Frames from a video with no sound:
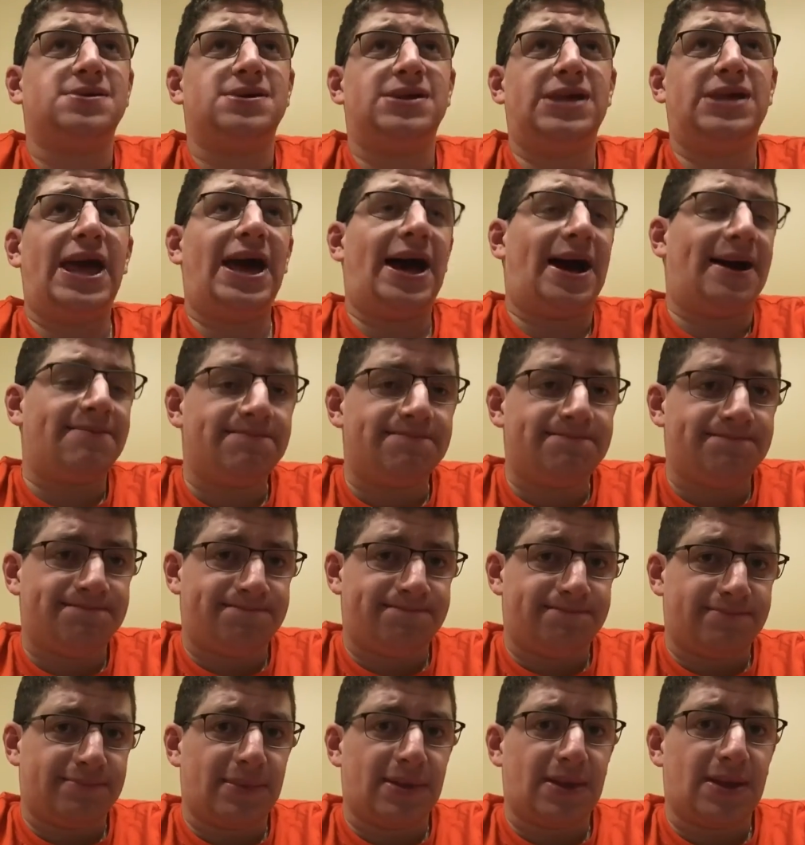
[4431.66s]
So, we'll
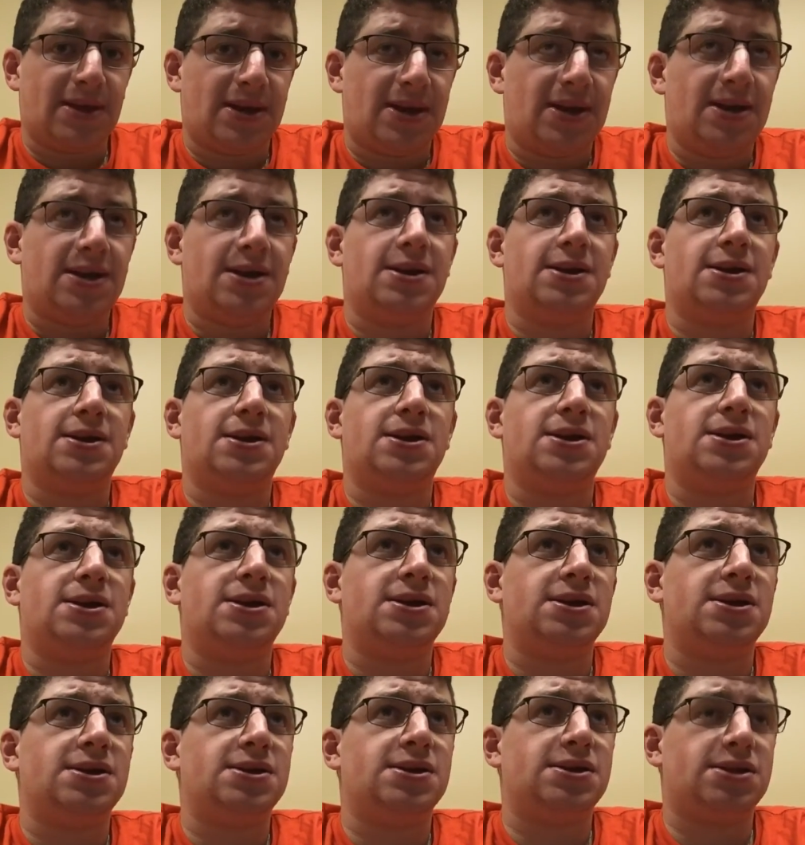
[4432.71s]
see how that goes.
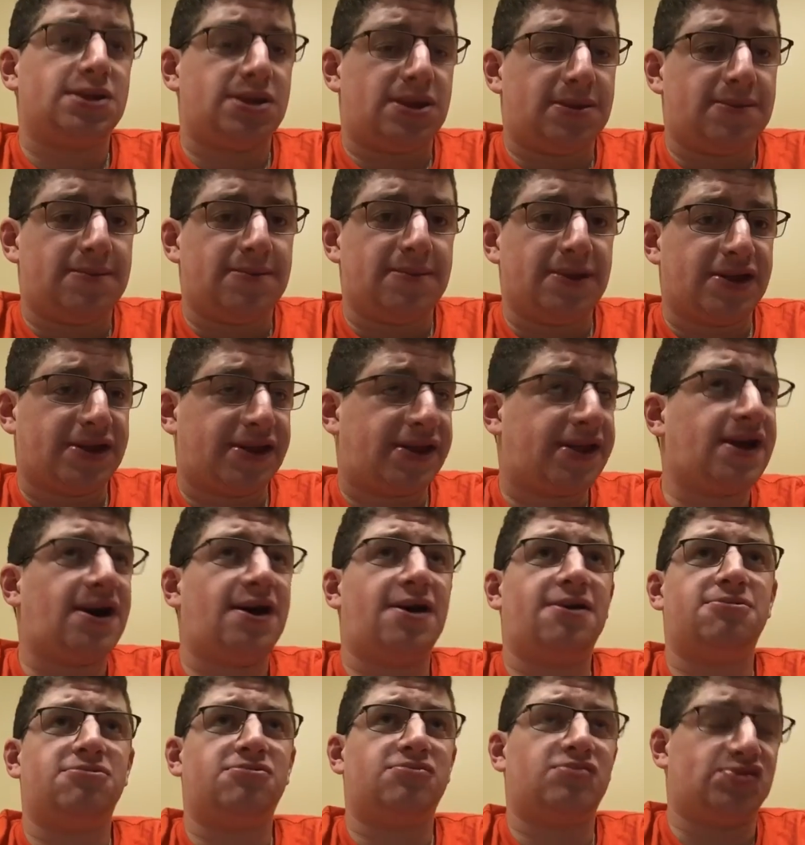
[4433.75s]

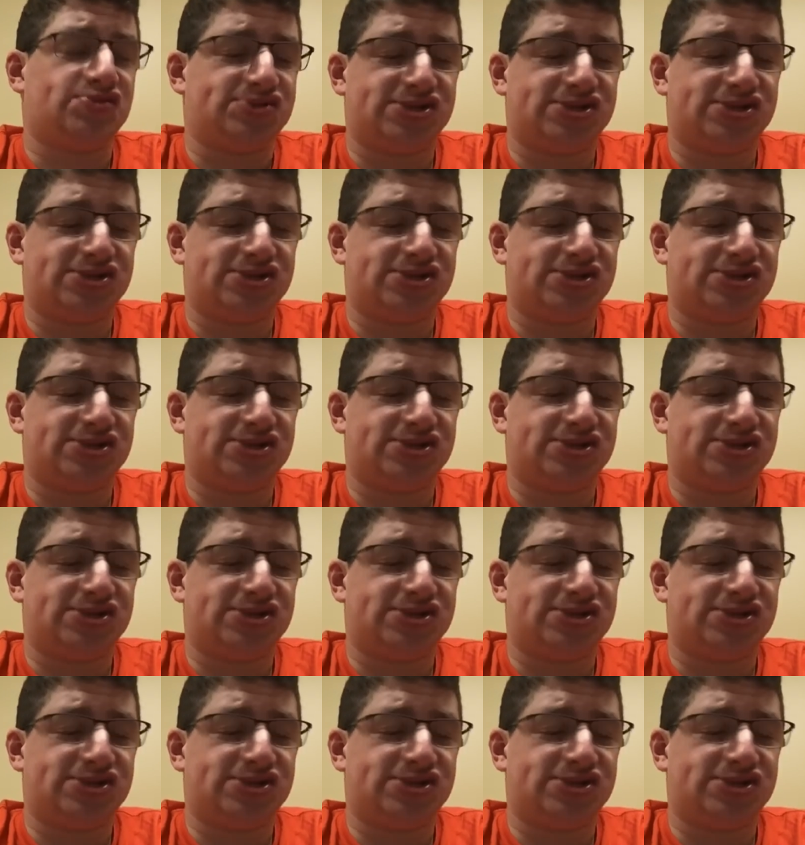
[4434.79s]
Anyway.